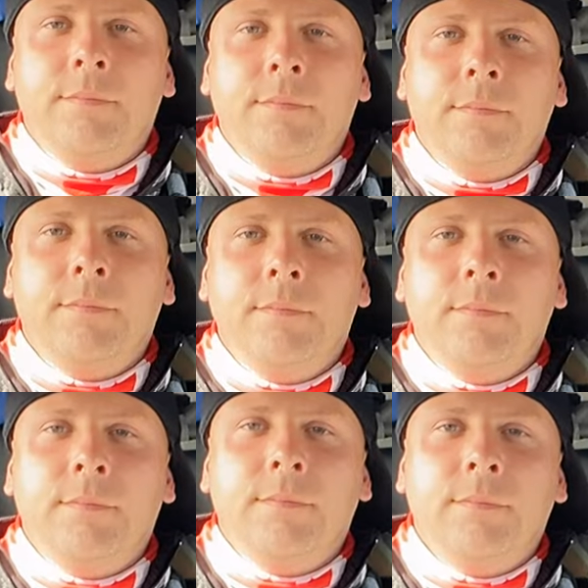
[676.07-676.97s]

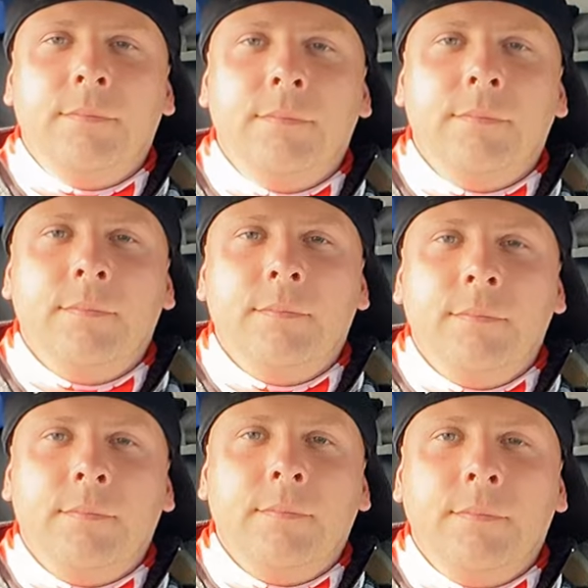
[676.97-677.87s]

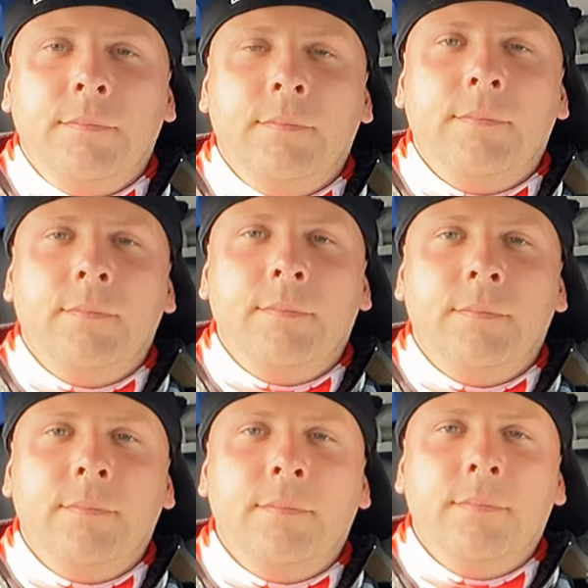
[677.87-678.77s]

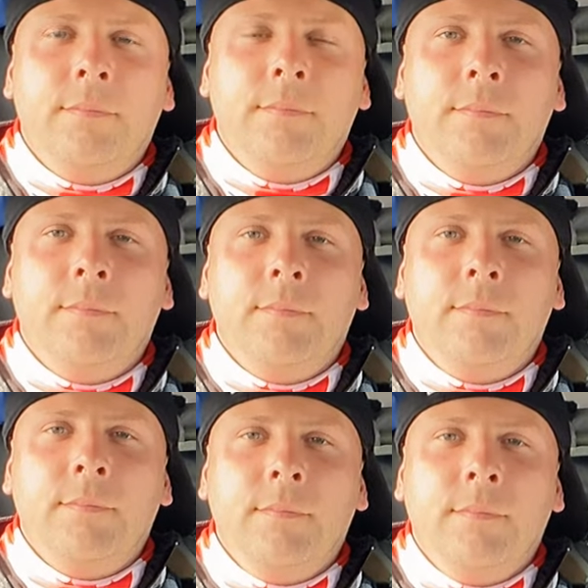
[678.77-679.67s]

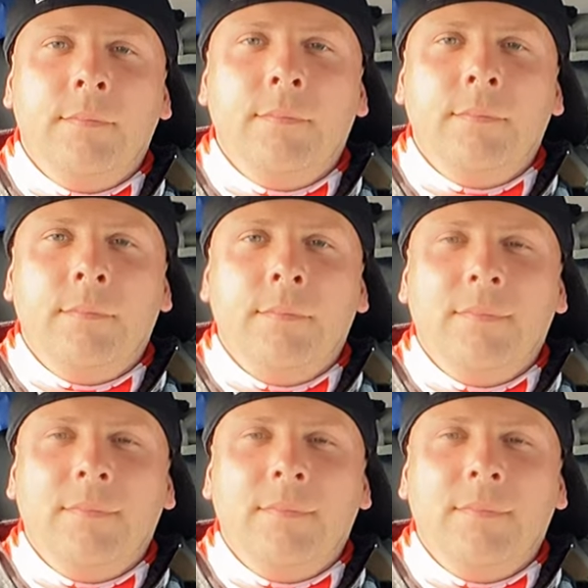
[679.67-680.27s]
This person isn't speaking.